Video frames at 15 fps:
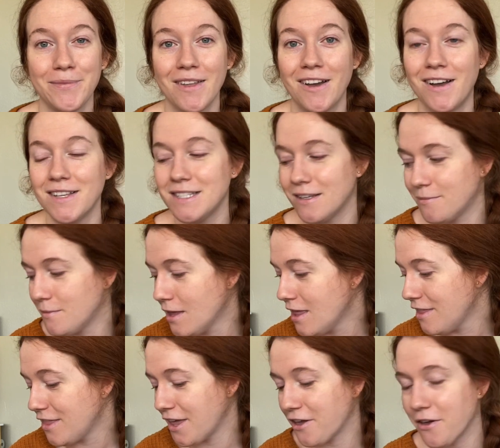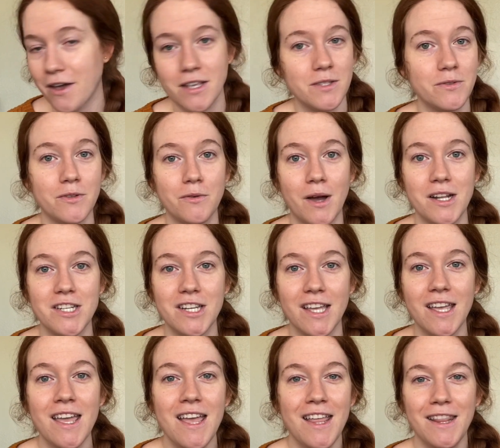awesome. Thank you guys for
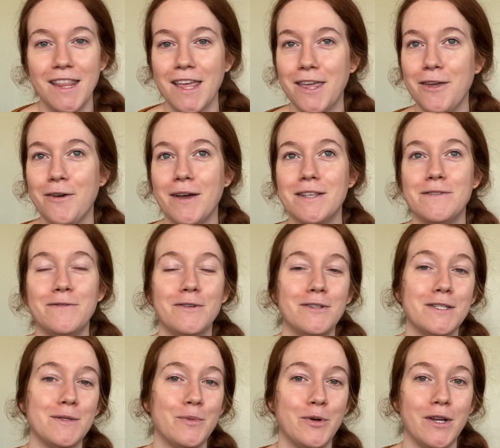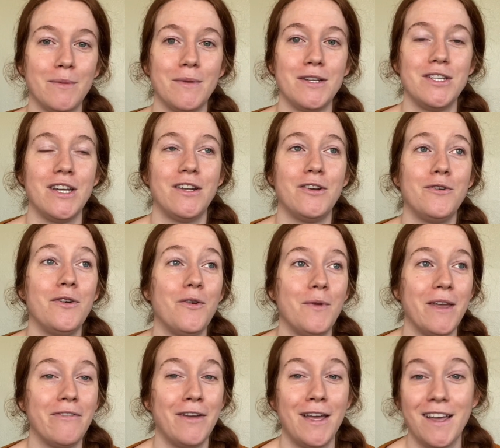watching. Thank you guys for supporting my channel. We
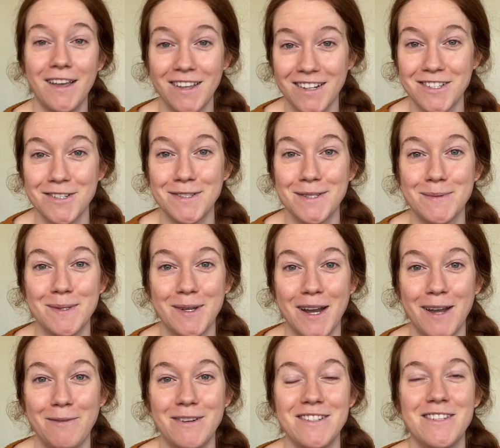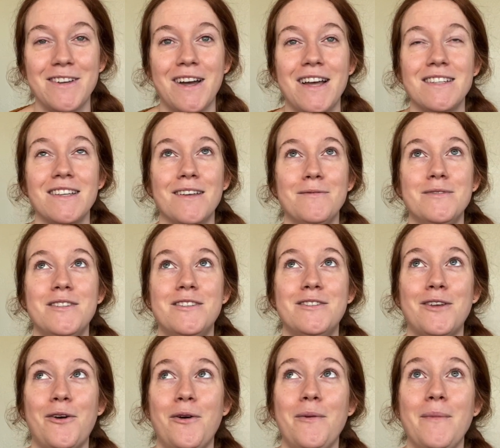have hit 100 subscribers, you guys. I'm
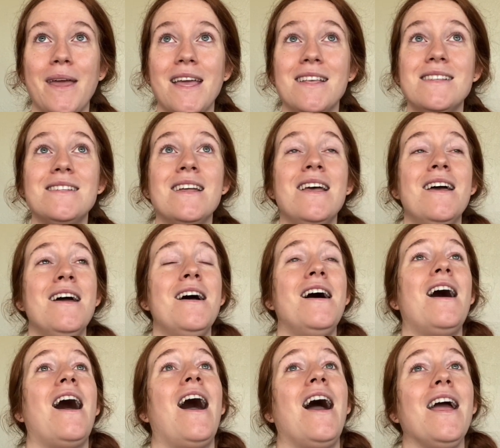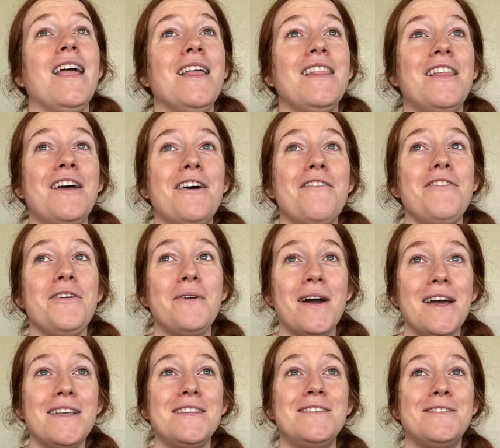so amazed. I love you
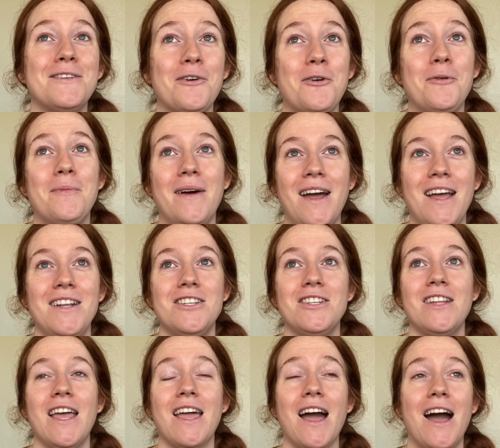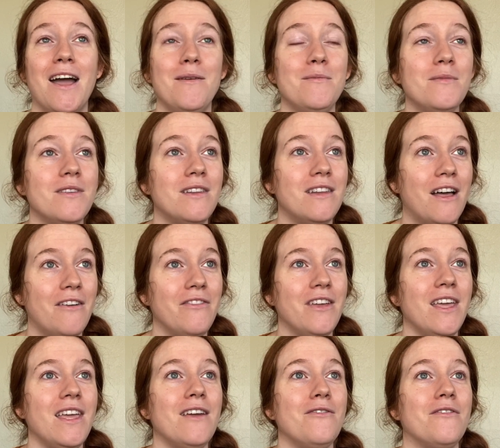guys so much. Like, I'm
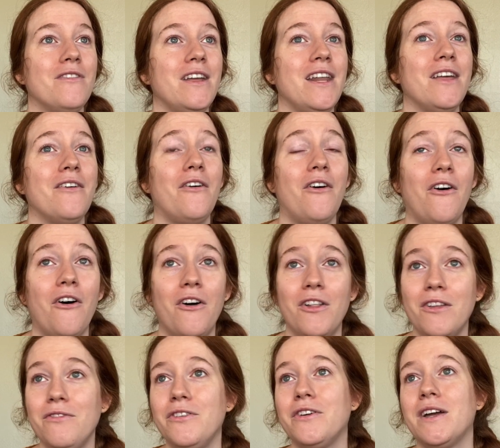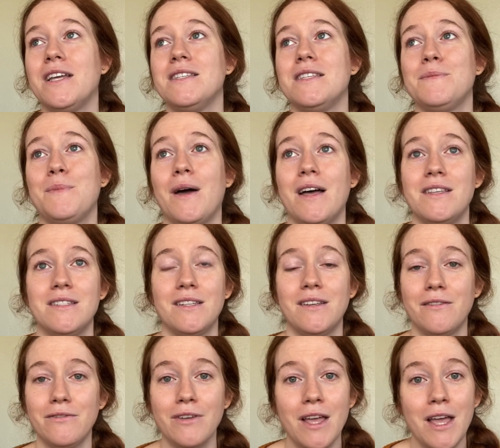loving reading all of your guys' positive,